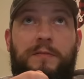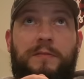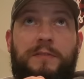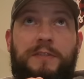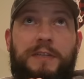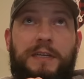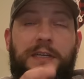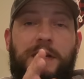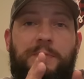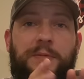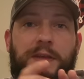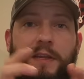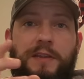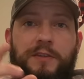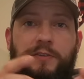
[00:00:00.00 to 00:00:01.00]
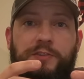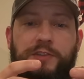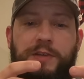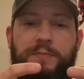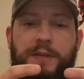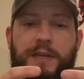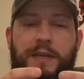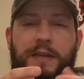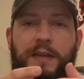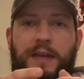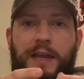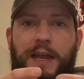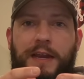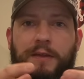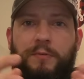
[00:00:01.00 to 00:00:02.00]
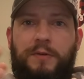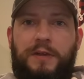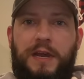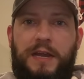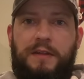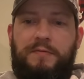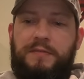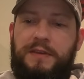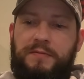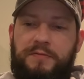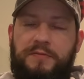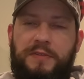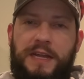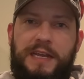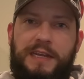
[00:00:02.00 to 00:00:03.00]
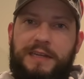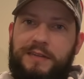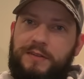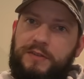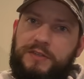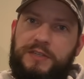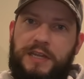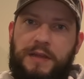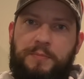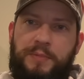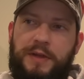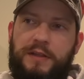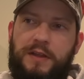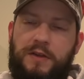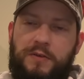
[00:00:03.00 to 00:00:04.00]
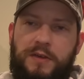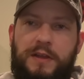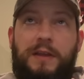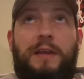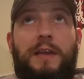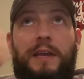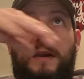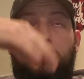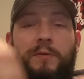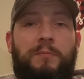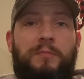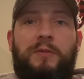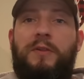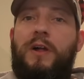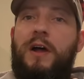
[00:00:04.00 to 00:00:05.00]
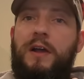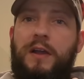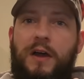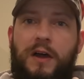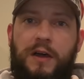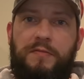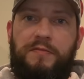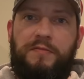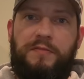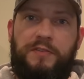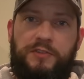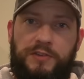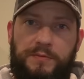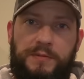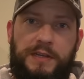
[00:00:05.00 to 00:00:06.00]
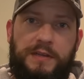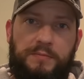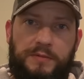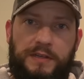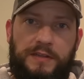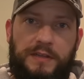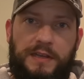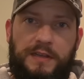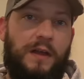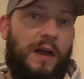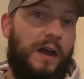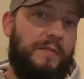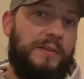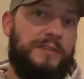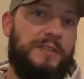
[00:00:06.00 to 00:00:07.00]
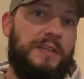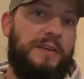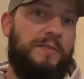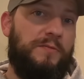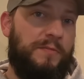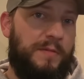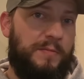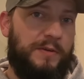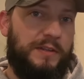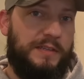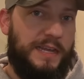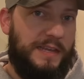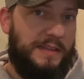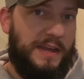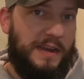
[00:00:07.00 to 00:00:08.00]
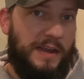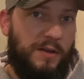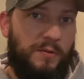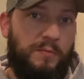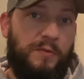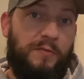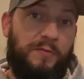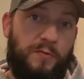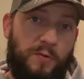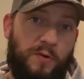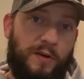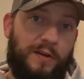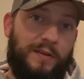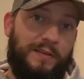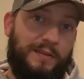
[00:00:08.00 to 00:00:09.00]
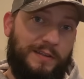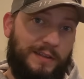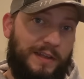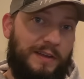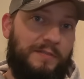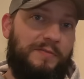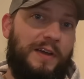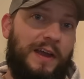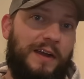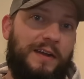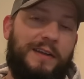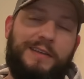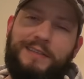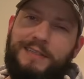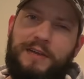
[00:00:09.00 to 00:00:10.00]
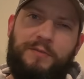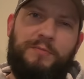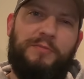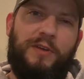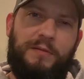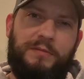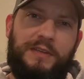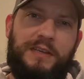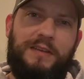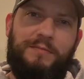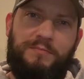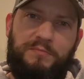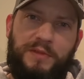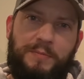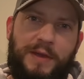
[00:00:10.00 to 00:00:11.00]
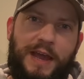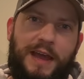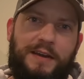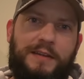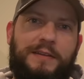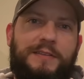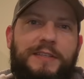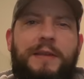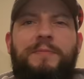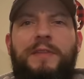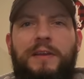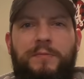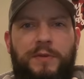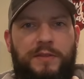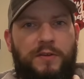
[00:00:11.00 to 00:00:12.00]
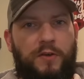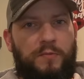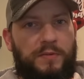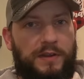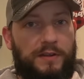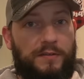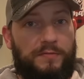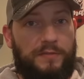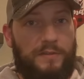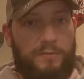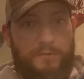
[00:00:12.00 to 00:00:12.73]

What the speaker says: stick it up in your chimney and it will kind of inflate. It looks like a pillow and it will block off the chimney completely. Obviously, remember to take that out before you light a fire, because that would probably be bad. Same thing with opening your flue.